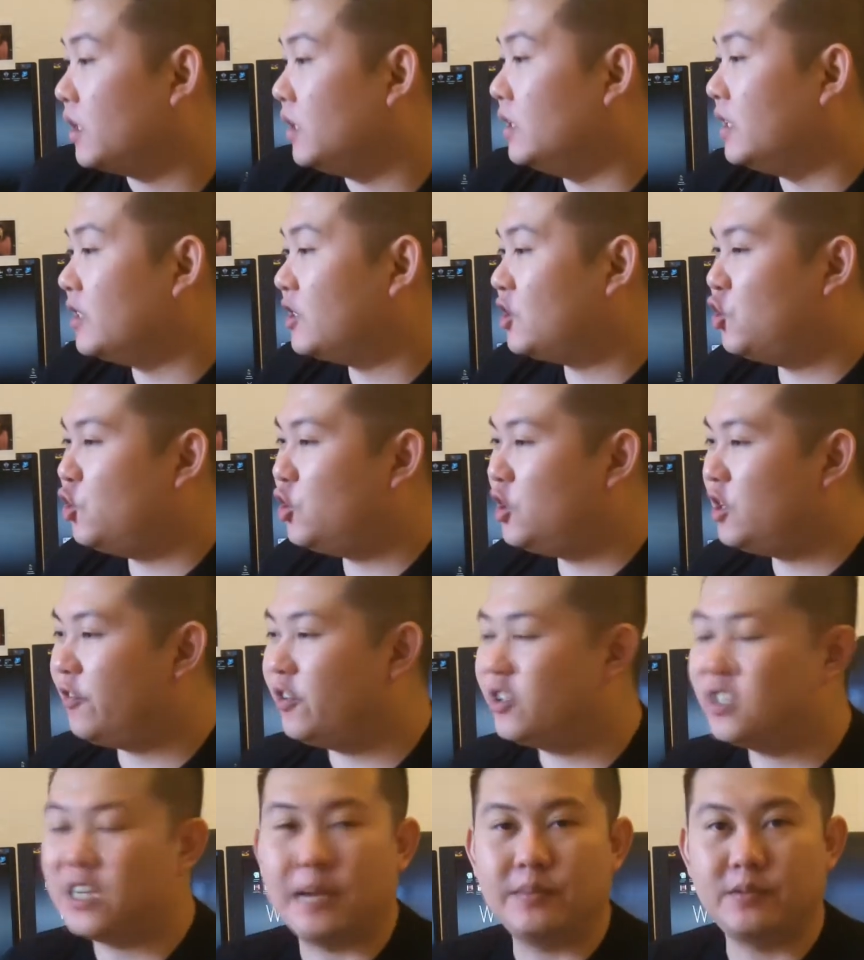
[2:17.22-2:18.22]
There's 2
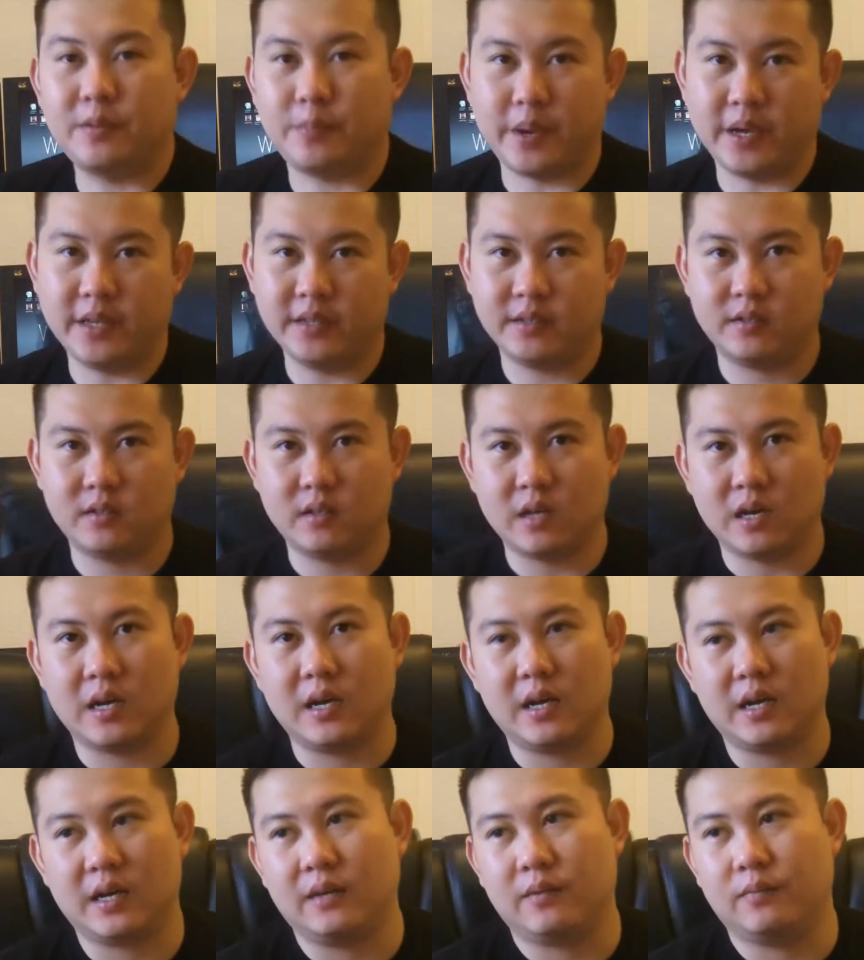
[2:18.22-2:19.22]
different types of paints.
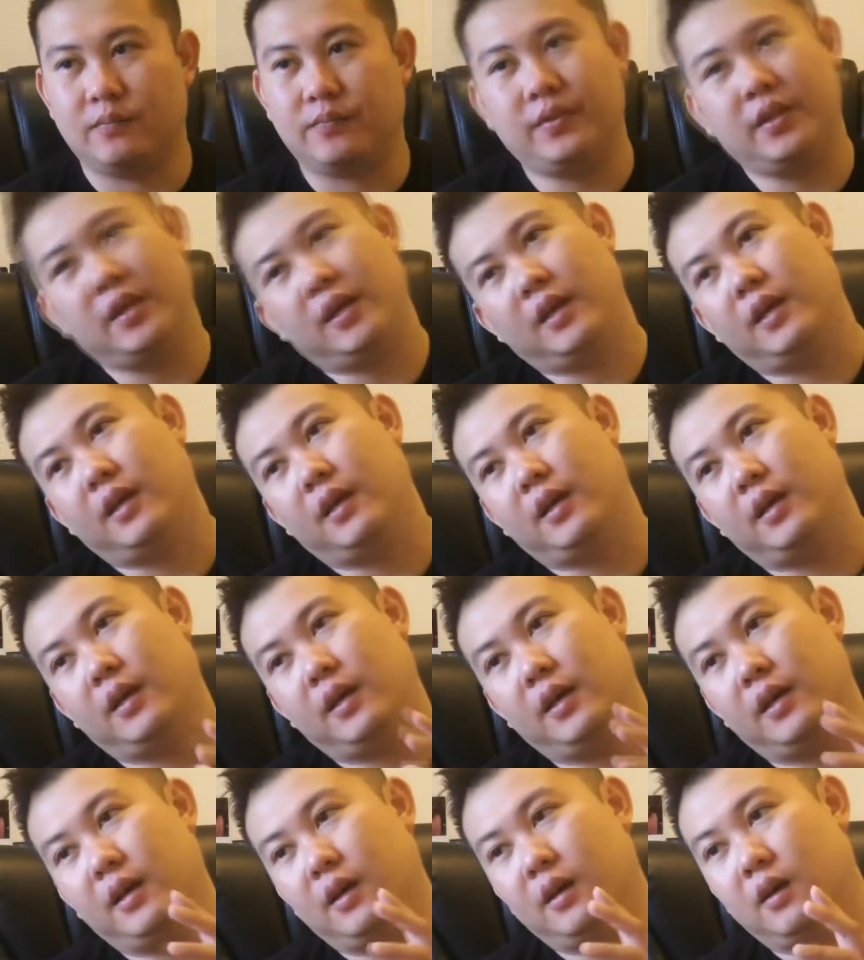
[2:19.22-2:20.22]

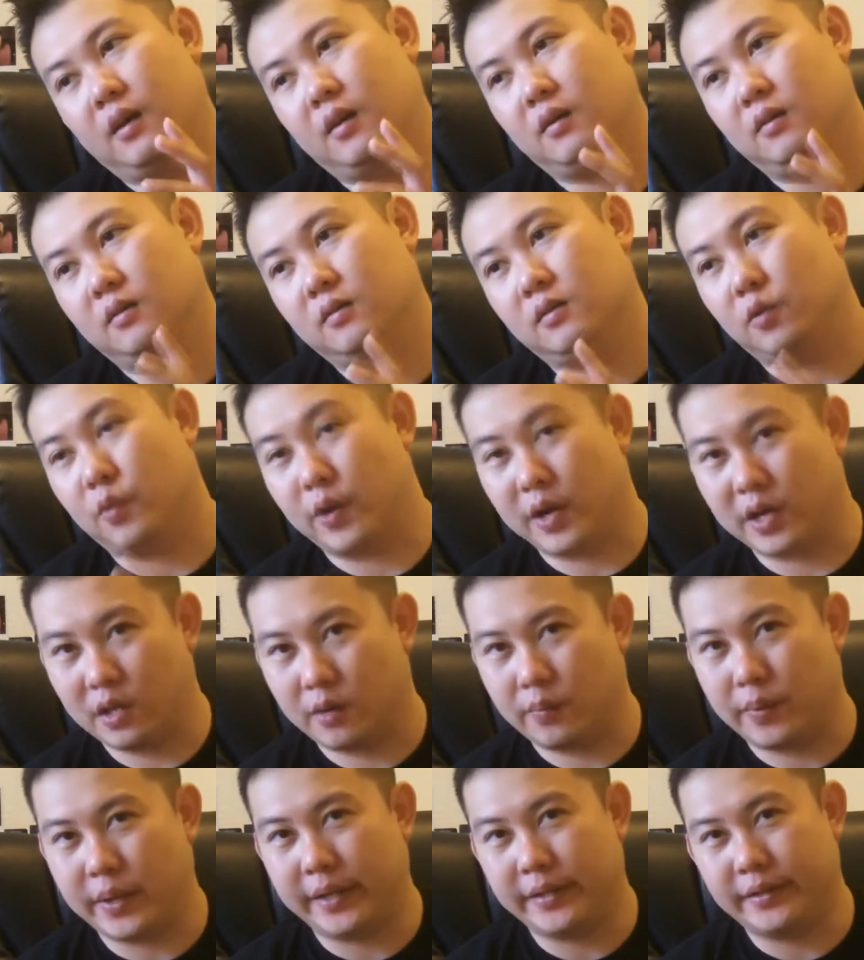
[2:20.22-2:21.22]
The
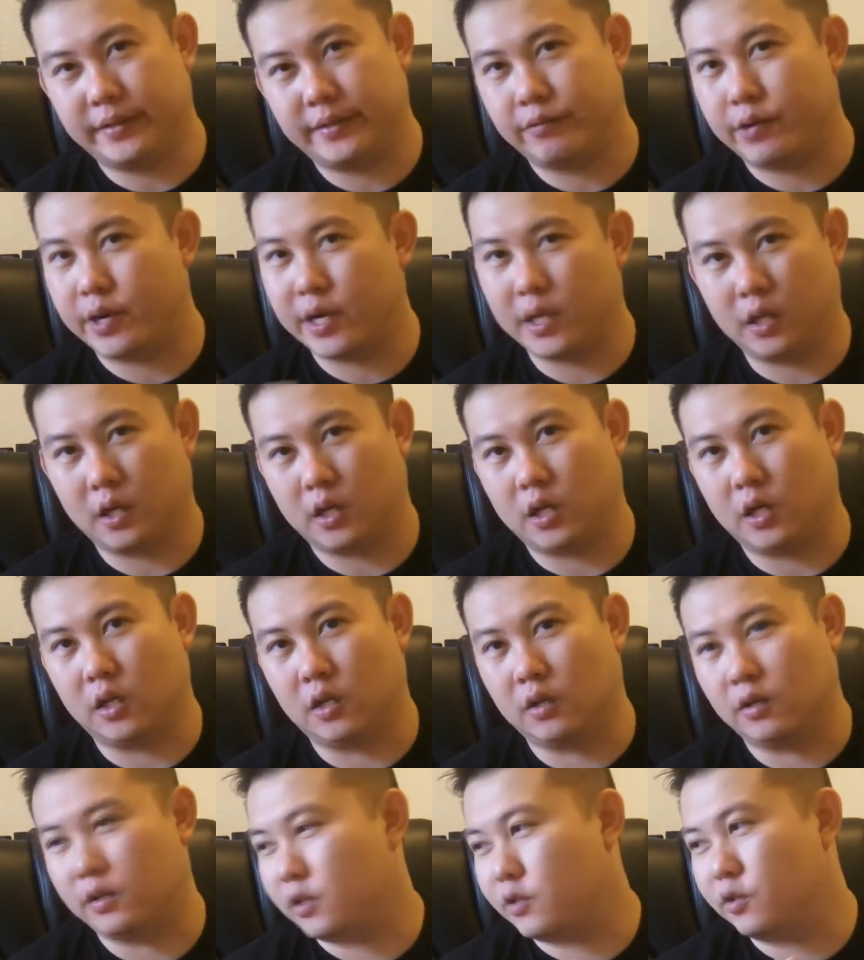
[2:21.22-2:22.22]
regular paints, regular
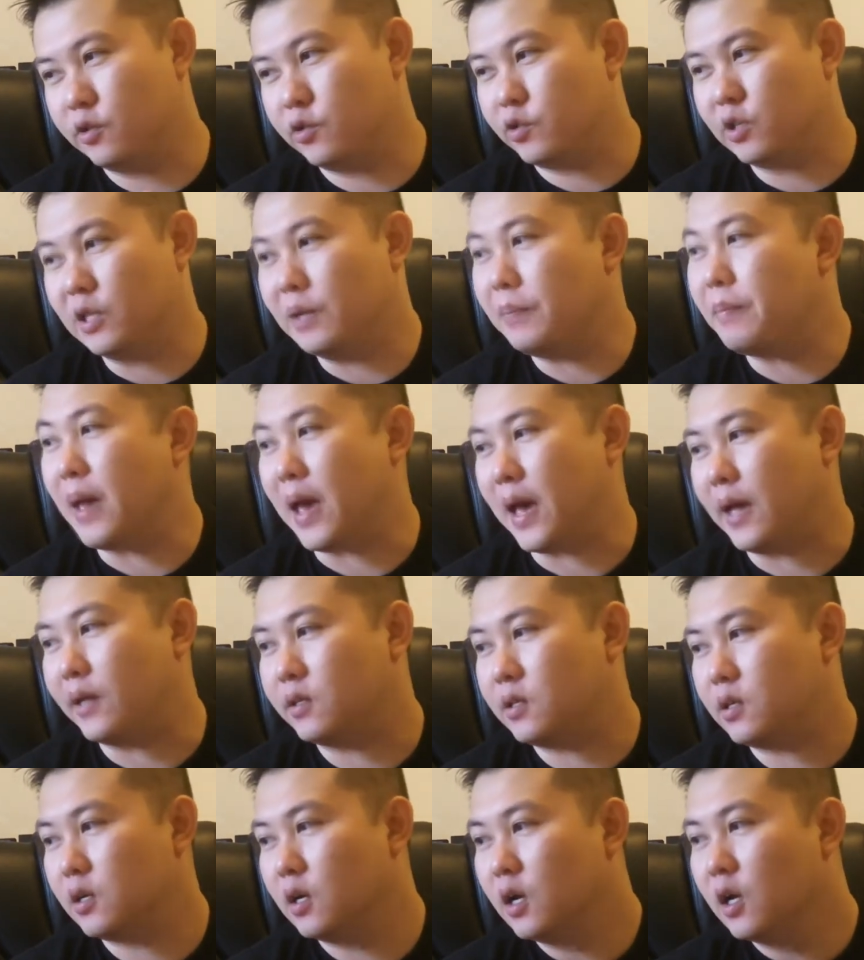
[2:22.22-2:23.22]
color, that's usually
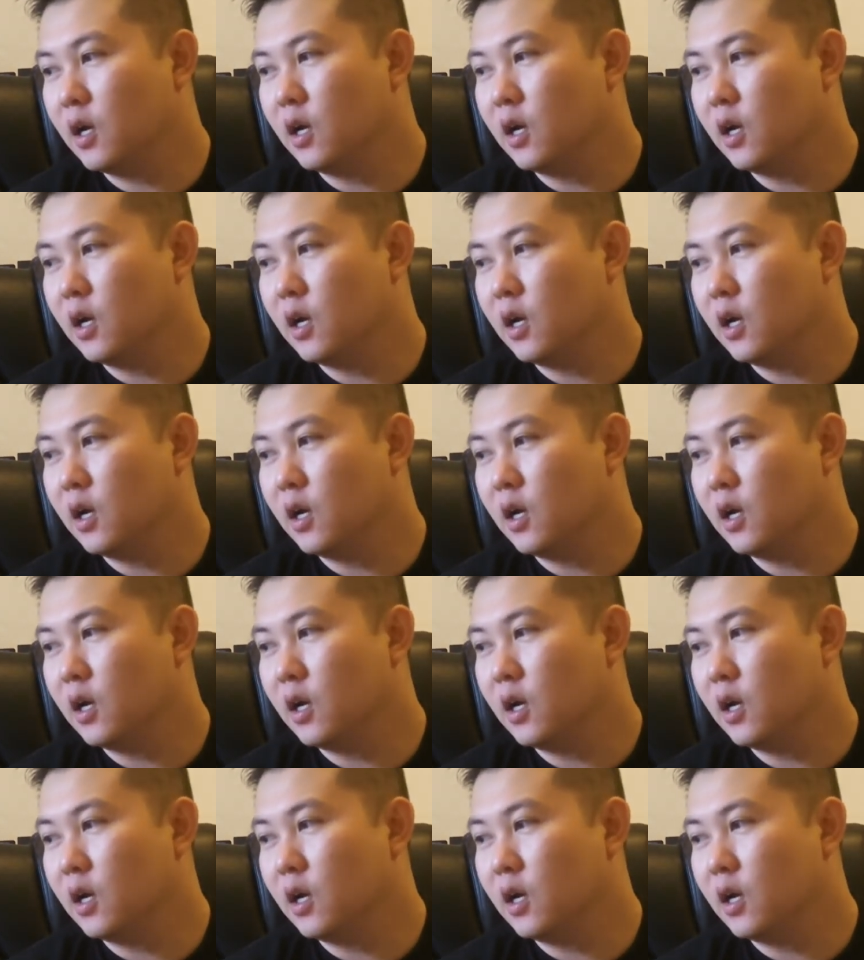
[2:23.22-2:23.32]
matte.